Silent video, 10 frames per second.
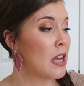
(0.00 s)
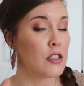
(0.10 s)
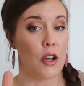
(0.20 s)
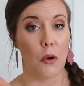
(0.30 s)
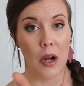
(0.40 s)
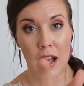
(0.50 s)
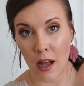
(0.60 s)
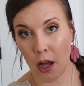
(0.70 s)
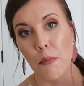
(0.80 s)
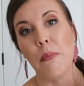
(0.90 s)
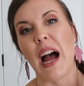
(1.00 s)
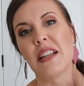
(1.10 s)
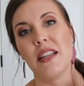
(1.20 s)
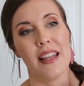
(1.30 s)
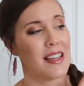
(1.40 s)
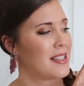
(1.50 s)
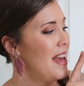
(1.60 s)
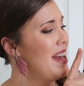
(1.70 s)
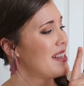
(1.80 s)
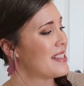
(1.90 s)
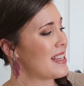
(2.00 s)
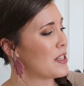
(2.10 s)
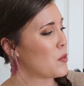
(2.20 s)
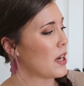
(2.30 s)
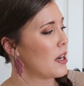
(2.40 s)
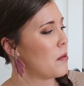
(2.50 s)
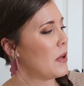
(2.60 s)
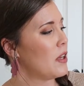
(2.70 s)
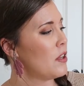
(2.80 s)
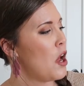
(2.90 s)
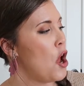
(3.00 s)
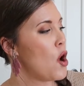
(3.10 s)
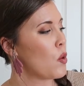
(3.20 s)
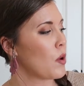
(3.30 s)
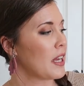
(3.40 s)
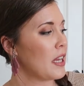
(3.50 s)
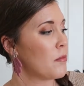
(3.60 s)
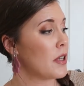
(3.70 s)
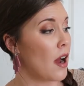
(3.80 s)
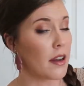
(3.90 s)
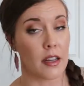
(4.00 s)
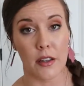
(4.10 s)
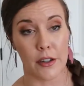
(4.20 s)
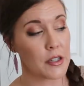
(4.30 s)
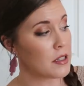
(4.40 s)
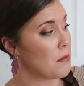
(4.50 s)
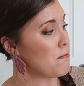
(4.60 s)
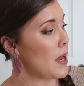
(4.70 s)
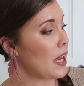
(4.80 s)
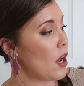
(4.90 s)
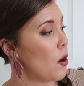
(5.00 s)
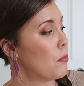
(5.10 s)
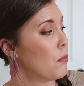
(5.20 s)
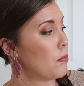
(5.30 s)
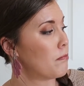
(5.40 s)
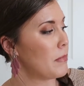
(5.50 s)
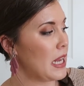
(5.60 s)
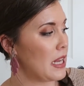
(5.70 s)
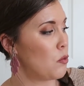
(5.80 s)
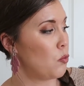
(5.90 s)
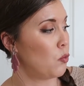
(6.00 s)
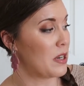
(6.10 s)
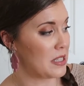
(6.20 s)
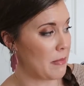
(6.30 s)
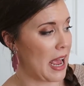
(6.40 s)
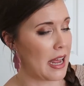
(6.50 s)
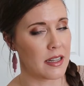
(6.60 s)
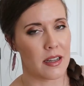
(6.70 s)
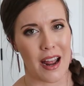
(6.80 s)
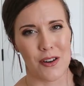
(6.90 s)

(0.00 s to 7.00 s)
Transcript: So, back to this. it says we're gonna build working binoculars, make a beaded wristband.